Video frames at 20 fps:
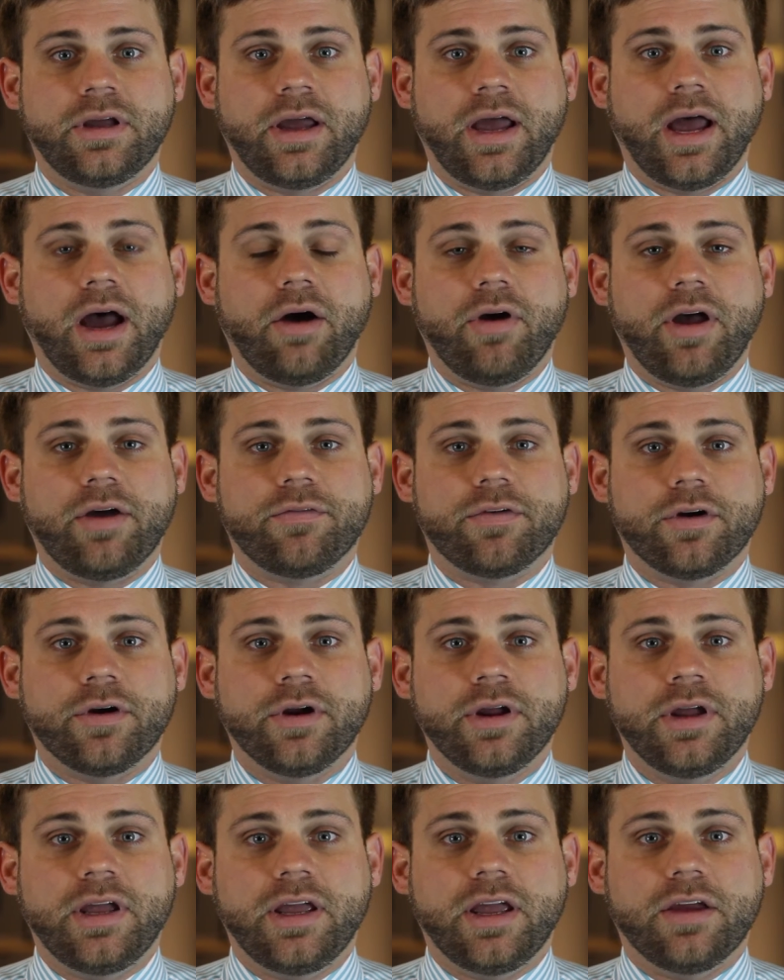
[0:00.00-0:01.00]
However,
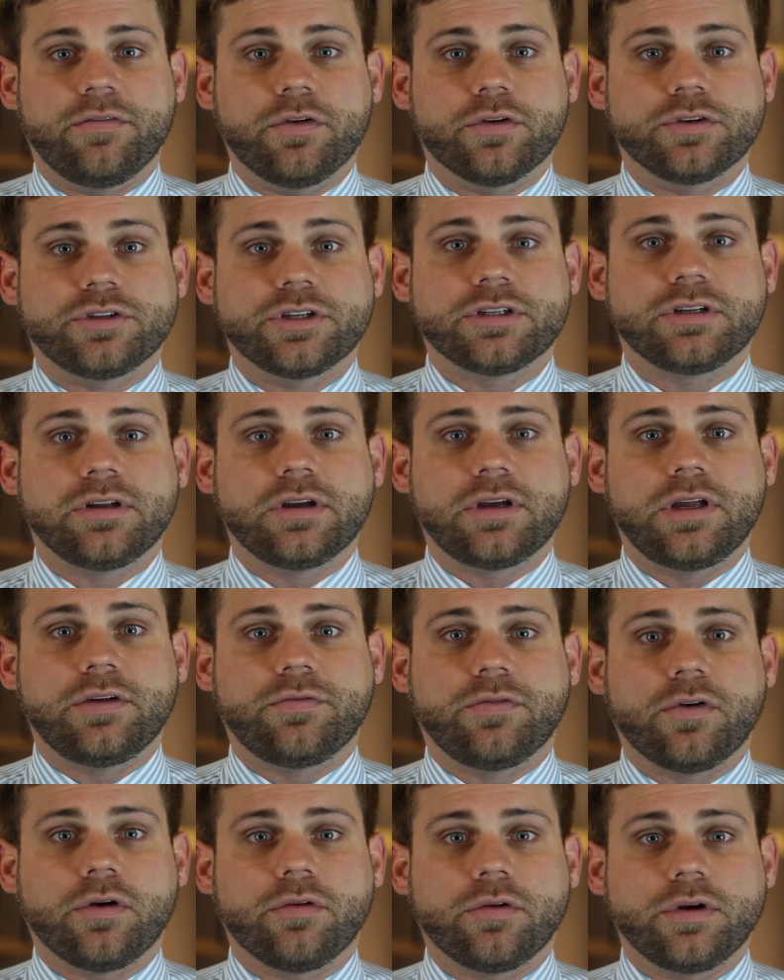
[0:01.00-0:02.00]
if you're just looking
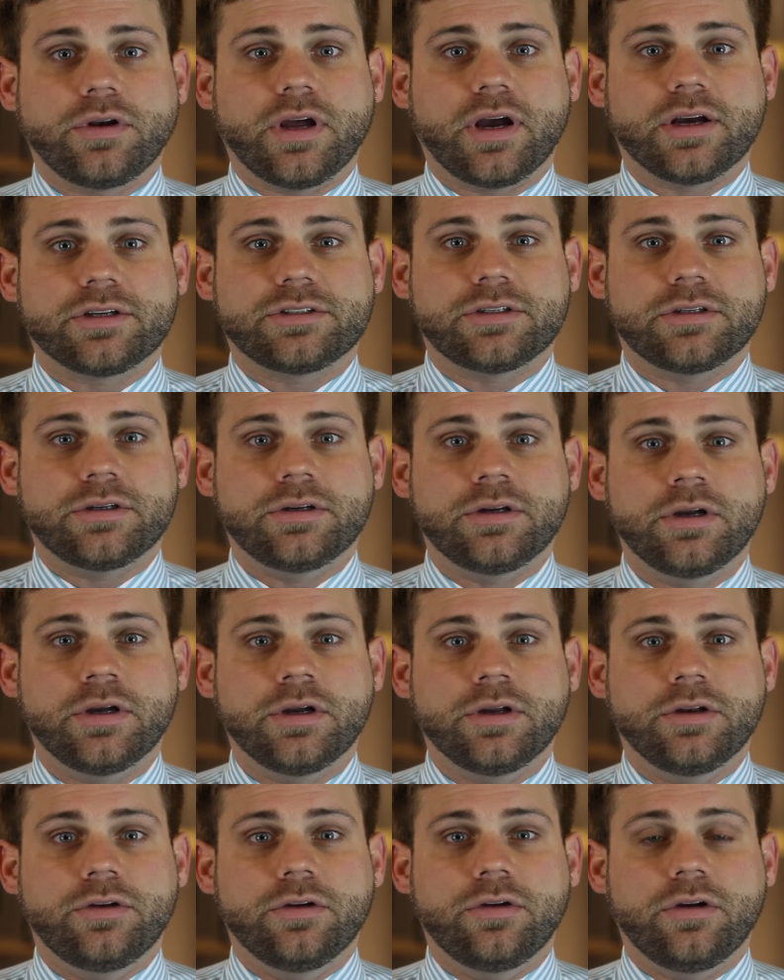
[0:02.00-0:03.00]
for a reduction
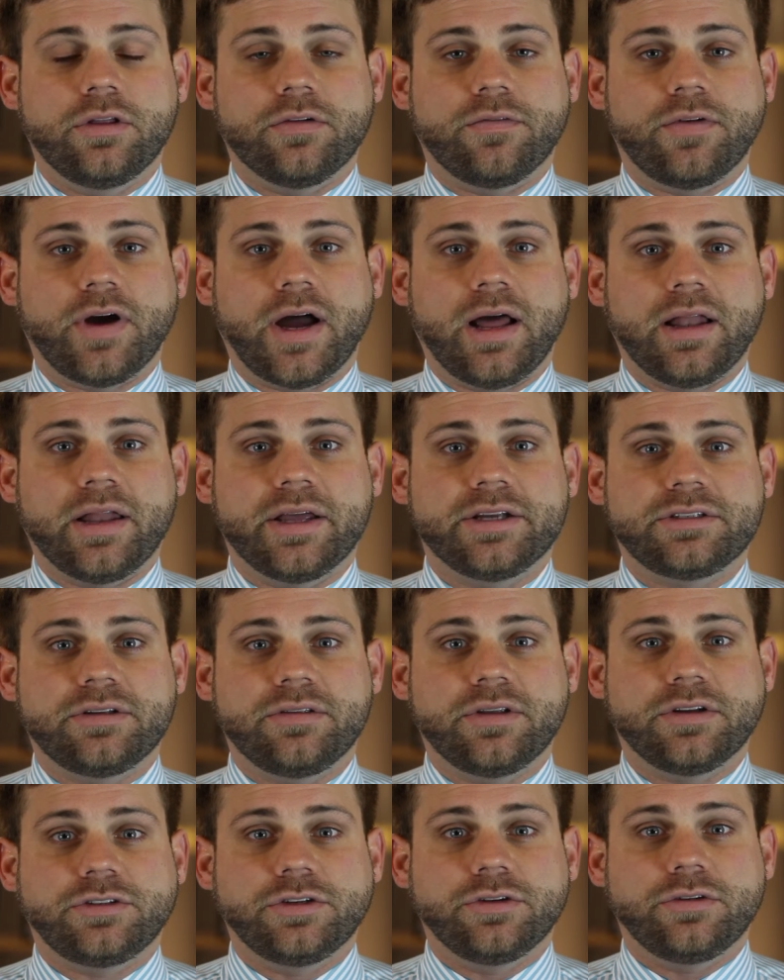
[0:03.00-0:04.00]
due to the violation
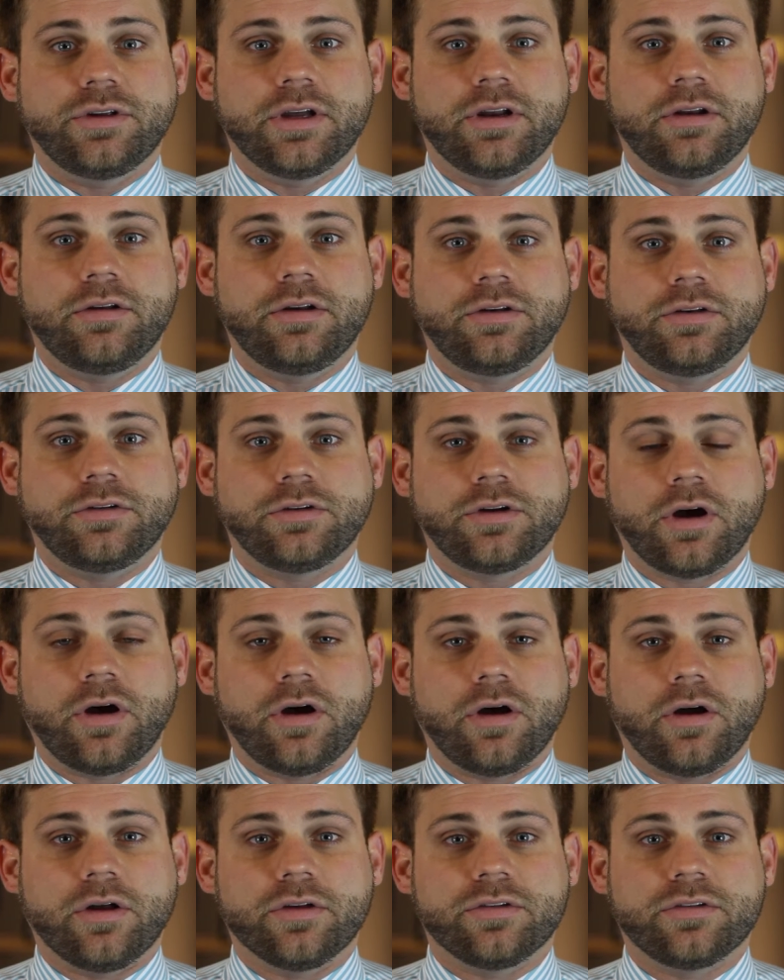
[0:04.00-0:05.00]
that you did
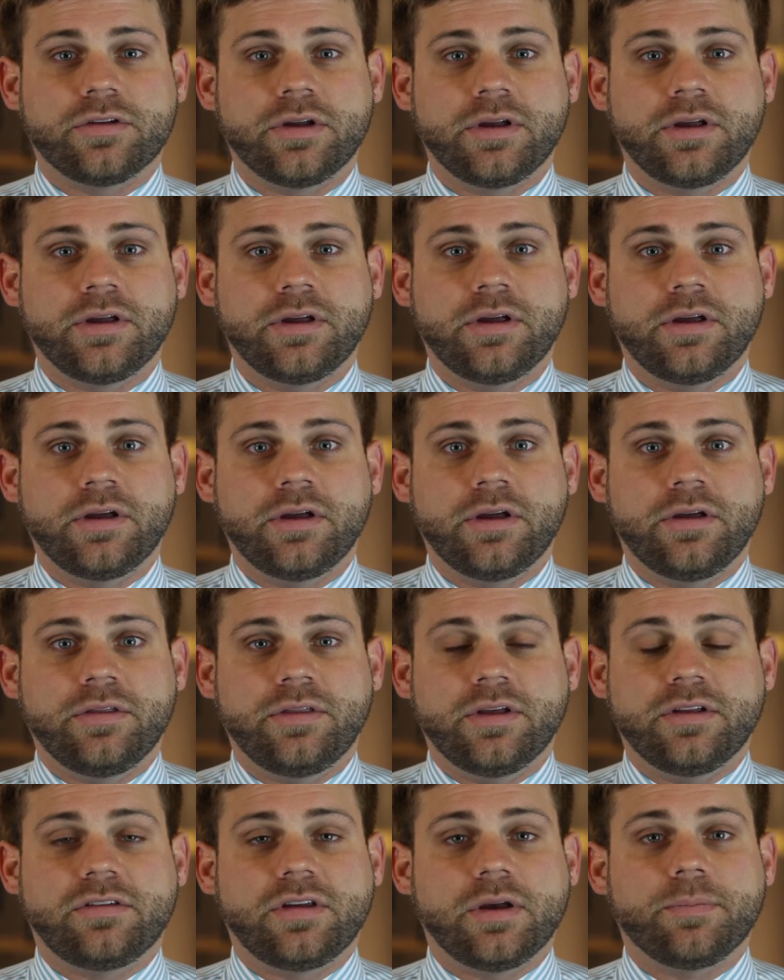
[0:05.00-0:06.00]
cause,
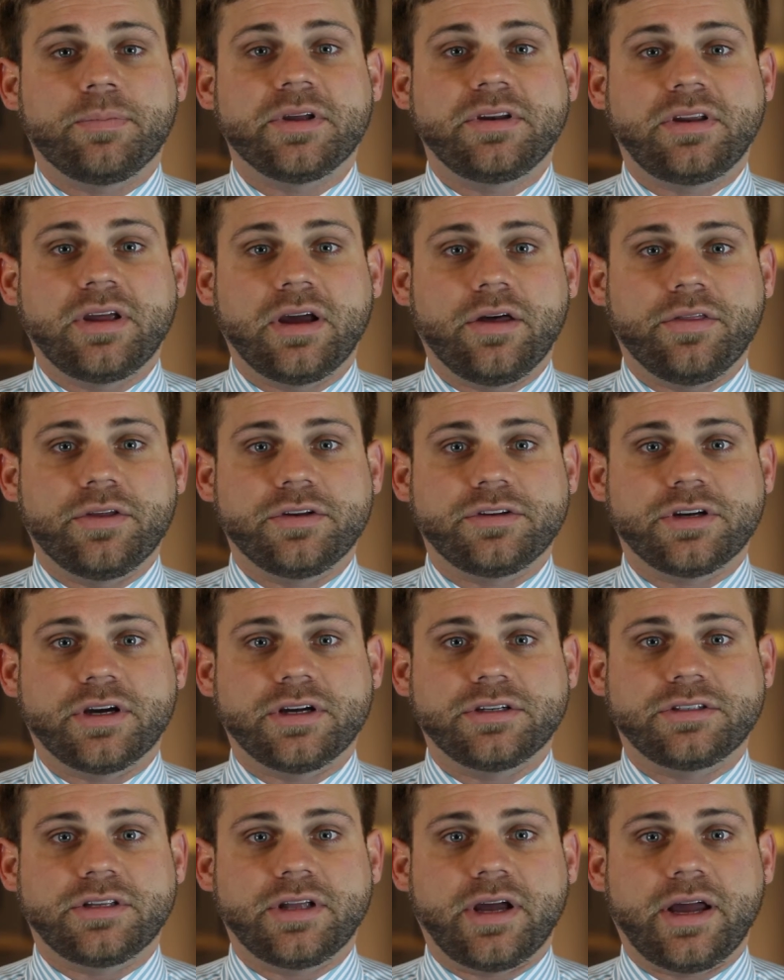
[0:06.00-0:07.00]
then simply tell the
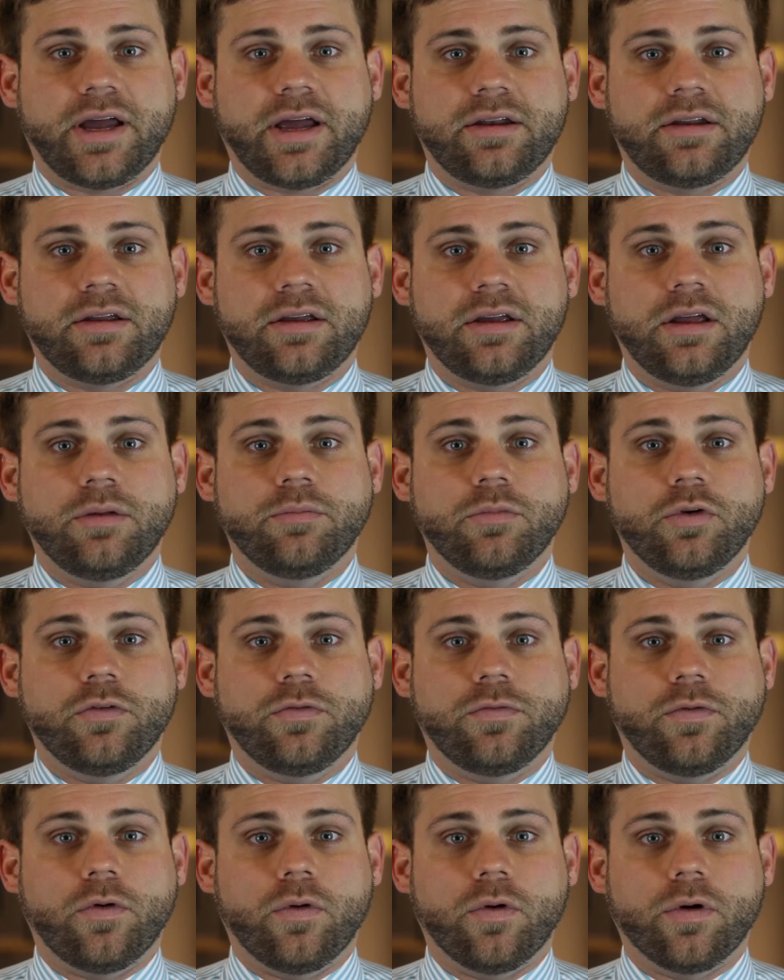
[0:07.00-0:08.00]
judge that and move
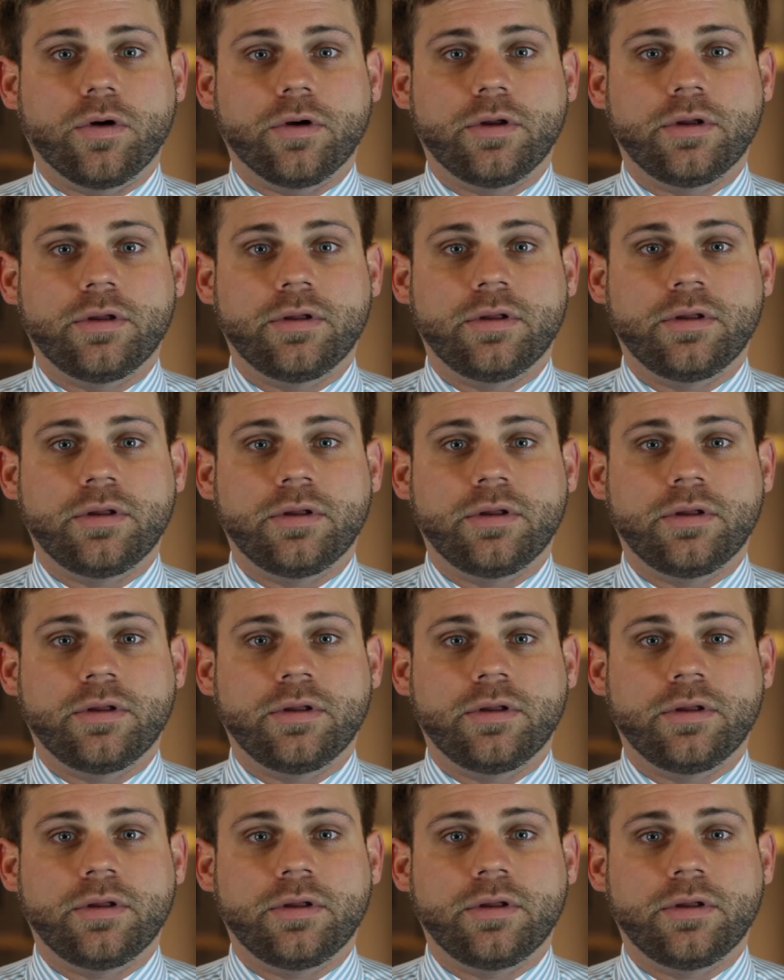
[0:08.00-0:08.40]
forward.